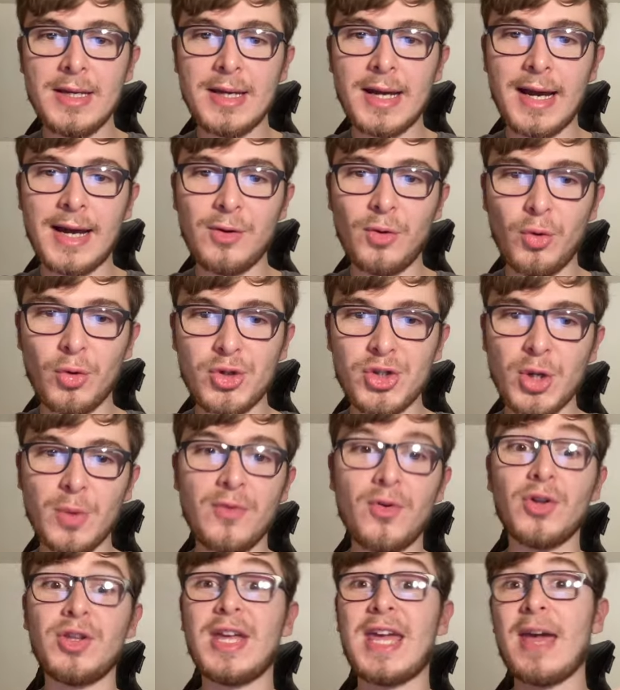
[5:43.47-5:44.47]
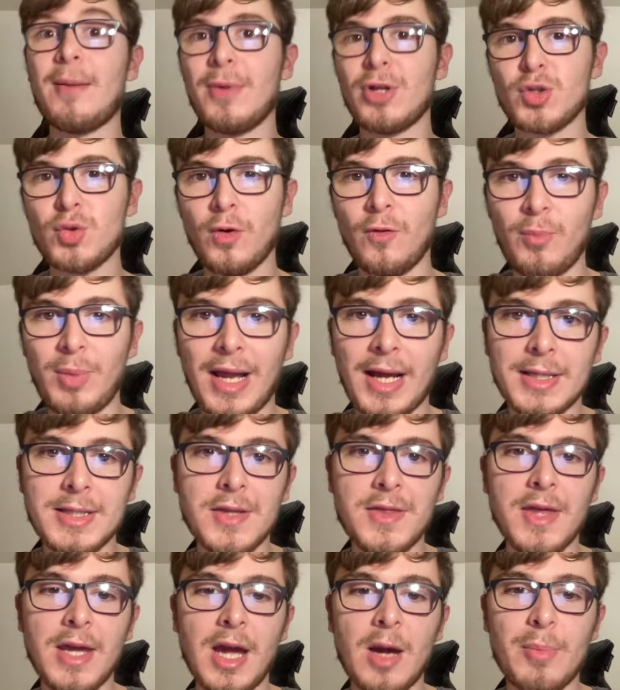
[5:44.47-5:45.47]
And also, we've got the Game Week 12 blank to
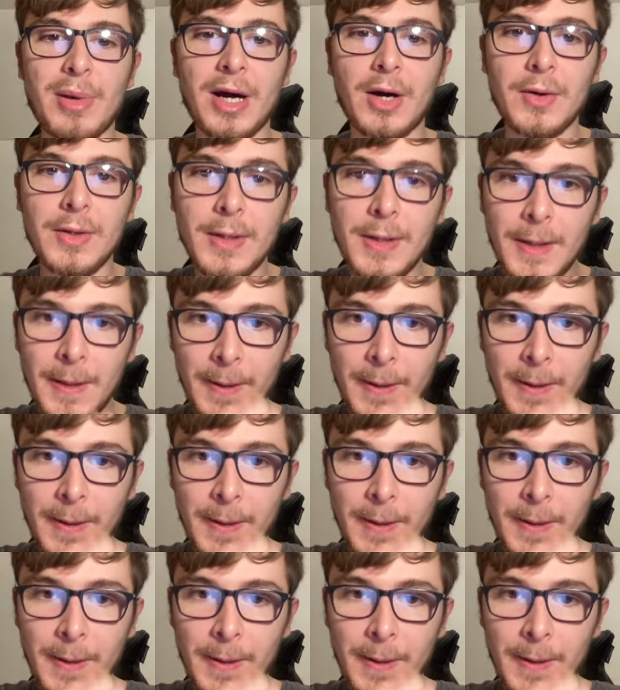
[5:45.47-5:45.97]
think about.